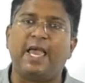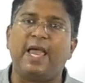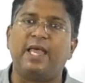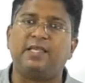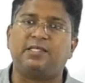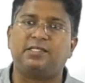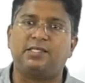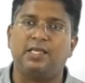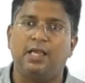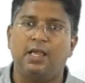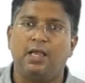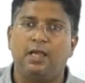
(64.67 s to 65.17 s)

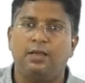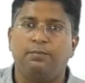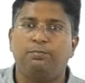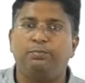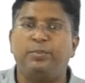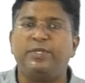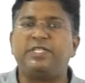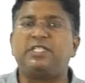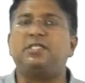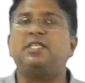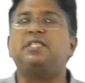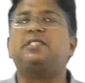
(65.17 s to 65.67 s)
as
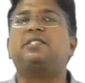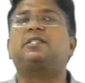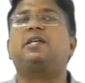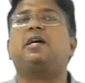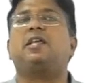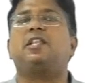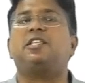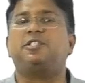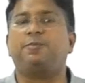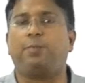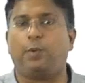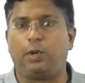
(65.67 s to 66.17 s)
business
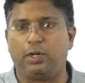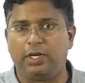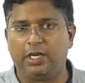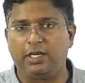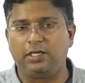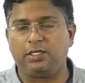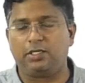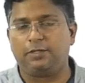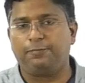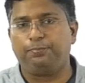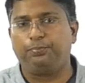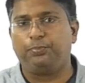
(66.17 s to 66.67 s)

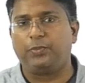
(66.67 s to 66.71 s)
correspondent.